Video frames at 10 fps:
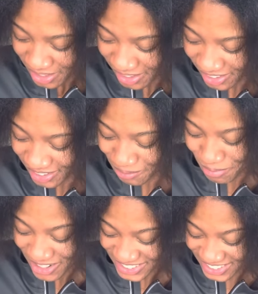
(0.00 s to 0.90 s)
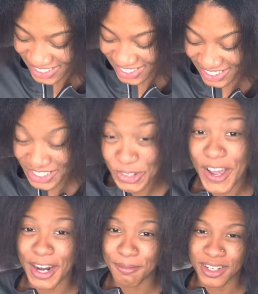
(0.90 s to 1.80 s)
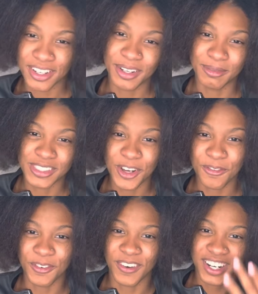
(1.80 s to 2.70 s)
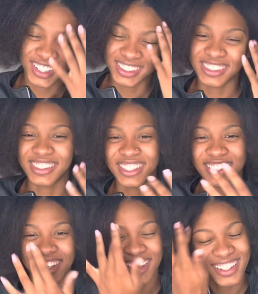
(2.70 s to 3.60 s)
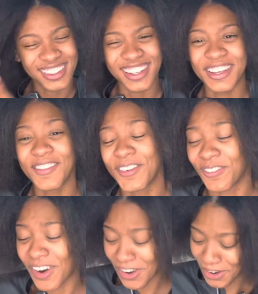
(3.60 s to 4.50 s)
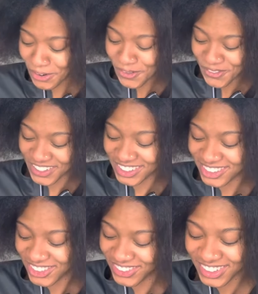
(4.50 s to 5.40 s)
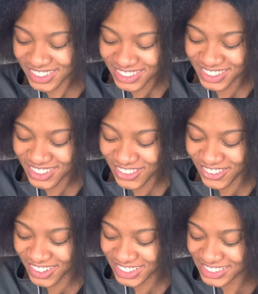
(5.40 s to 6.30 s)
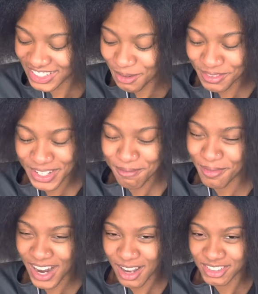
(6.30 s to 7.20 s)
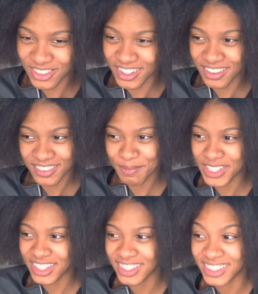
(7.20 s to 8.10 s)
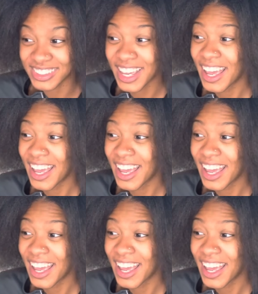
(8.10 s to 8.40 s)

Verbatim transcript: Um, personally, you gotta become self-aware to see anything even wrong with tricking or accepting bribes or whatever because